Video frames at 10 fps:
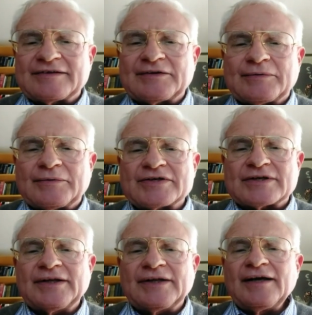
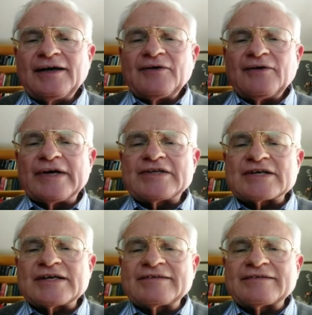situation,
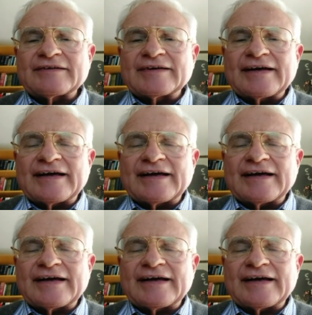which is uh,